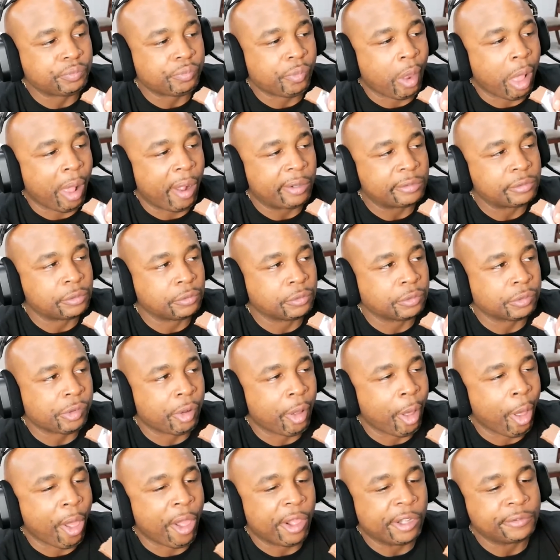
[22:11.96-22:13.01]
it,
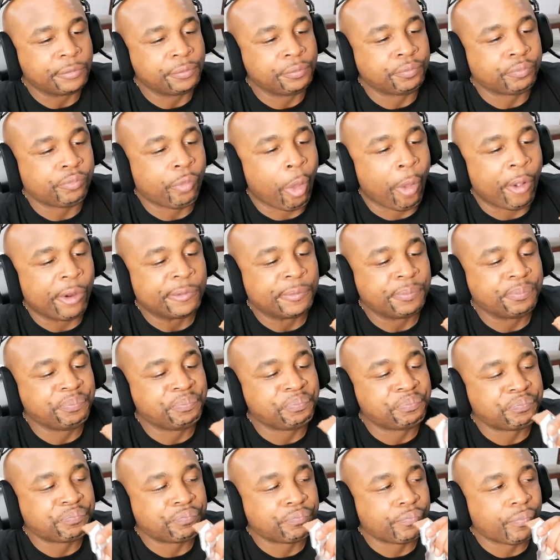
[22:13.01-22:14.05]
which one of you is Stan?